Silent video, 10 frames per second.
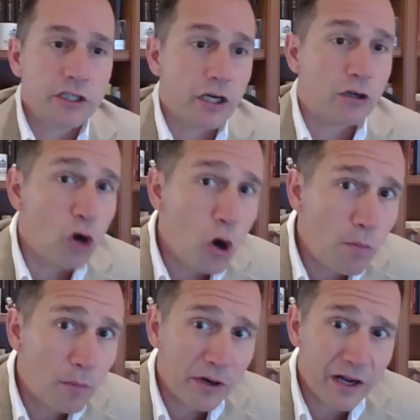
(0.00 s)
at
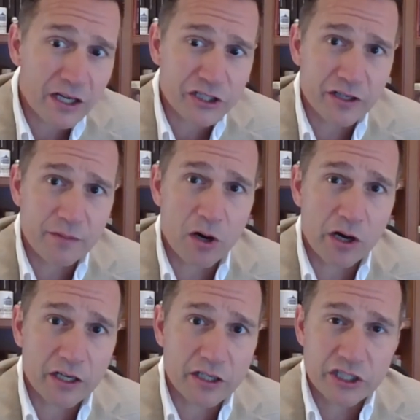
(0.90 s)
global production and
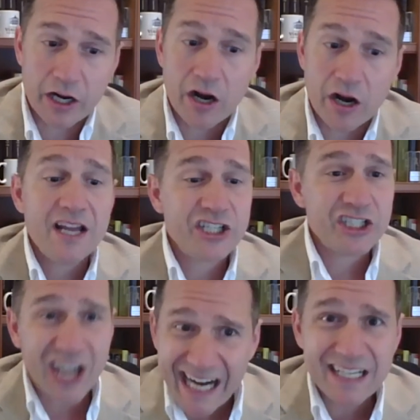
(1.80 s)
market share,
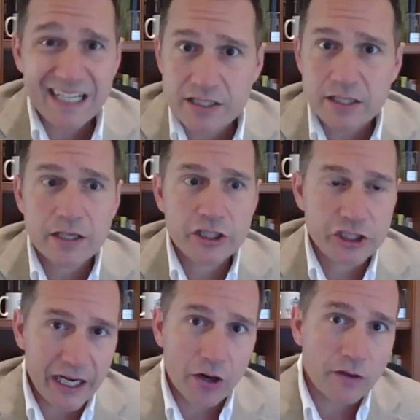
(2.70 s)
China's
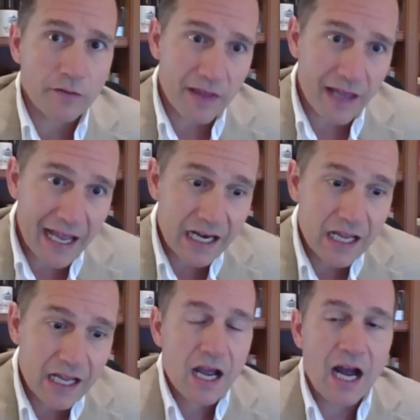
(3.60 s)
share of
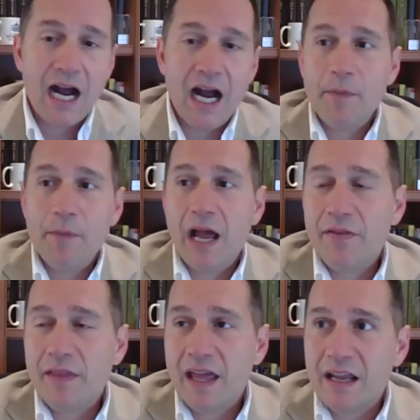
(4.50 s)
that. Um,
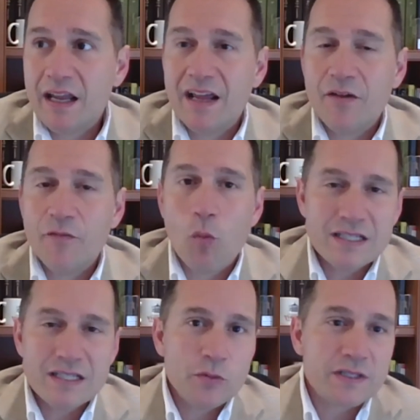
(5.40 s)
and then
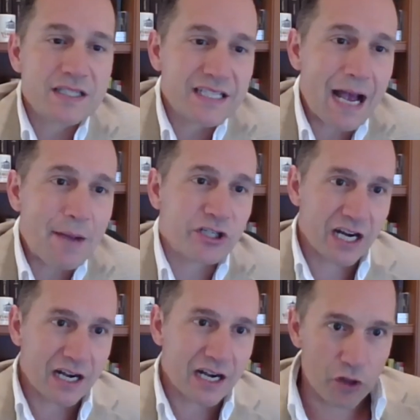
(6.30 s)
once you establish
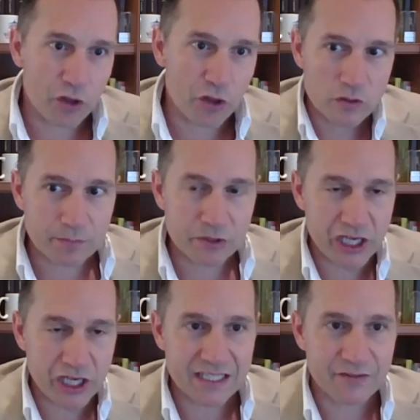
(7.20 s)
kind of those
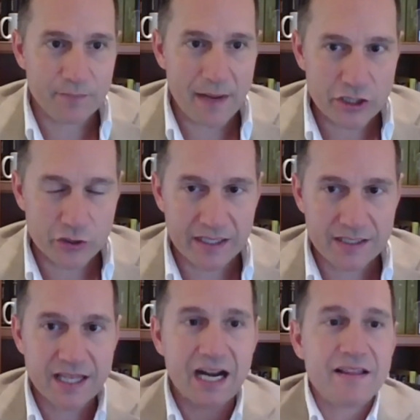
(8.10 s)
objective
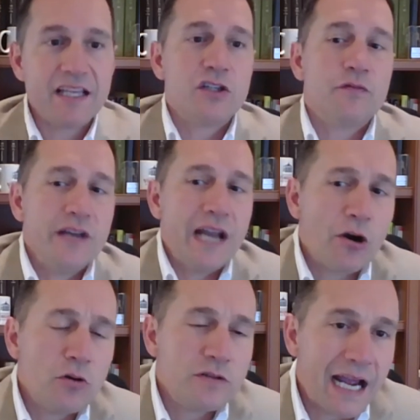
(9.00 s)
metrics, then I think you've
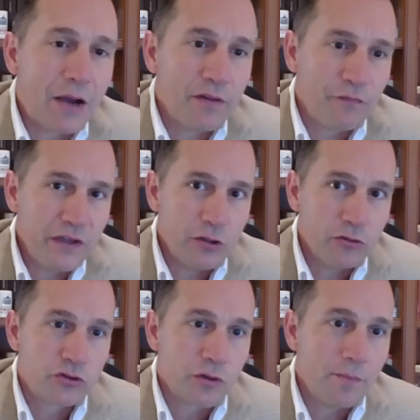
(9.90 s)
narrowed down the
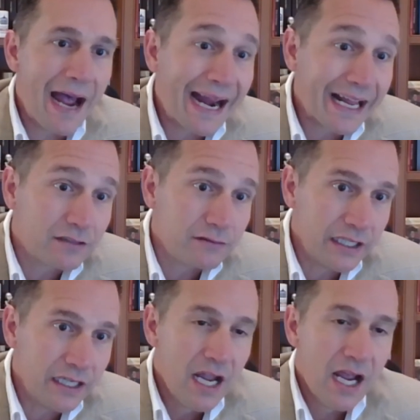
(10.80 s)
field
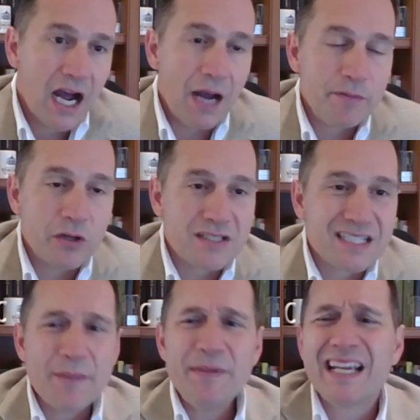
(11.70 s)
dramatically. Um, you know,
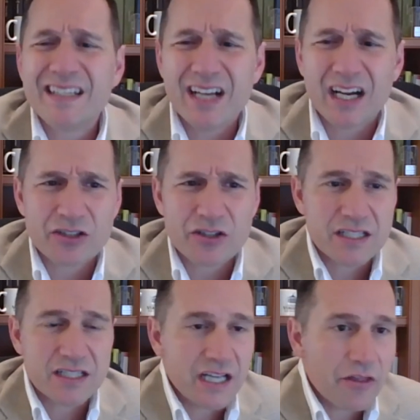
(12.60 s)
semiconductors
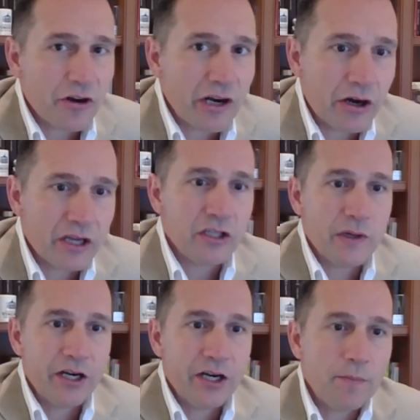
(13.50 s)
is another area you
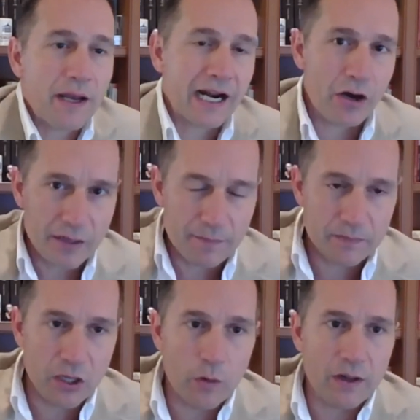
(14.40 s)
hear about. I already,
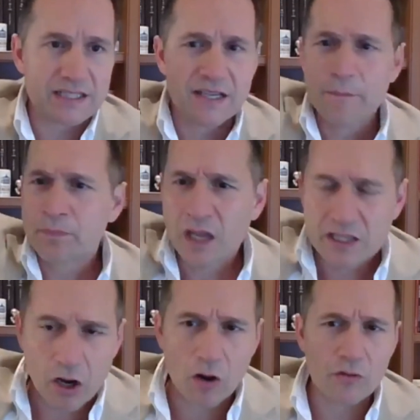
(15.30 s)
you know, it's it's
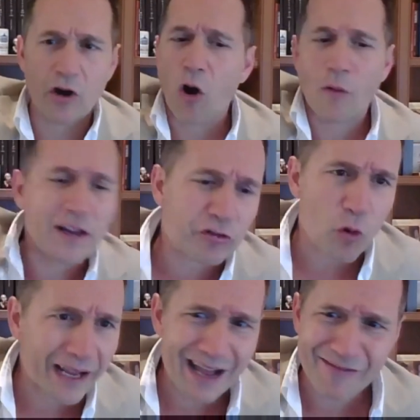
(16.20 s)
uh, they're already
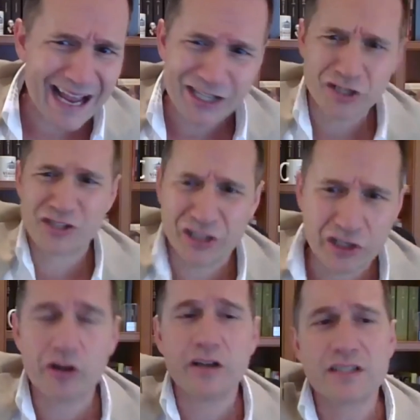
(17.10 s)
throwing out national
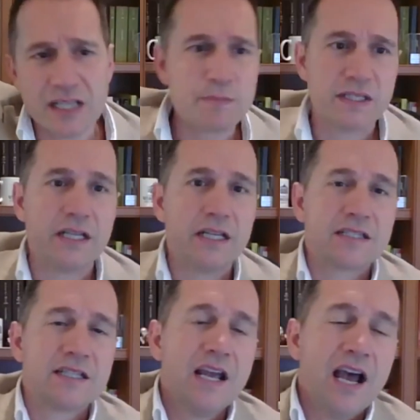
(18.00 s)
security
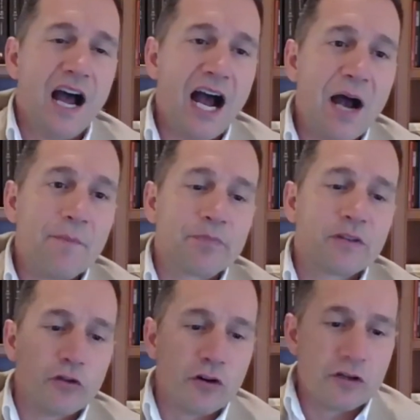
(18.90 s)
subsidies um,
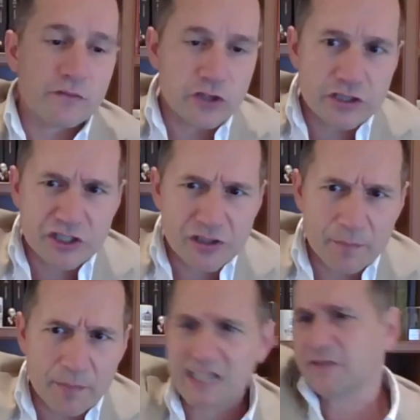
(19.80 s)
for for uh,
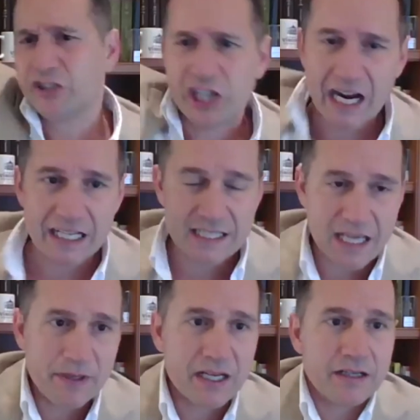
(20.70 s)
because of Chinese
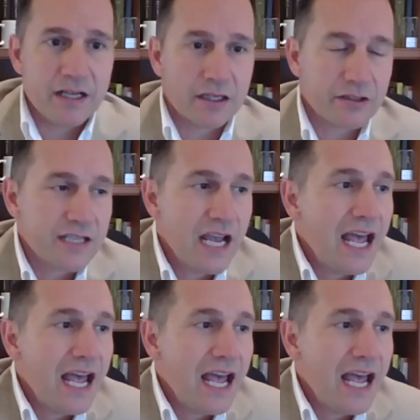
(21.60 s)
semiconductors.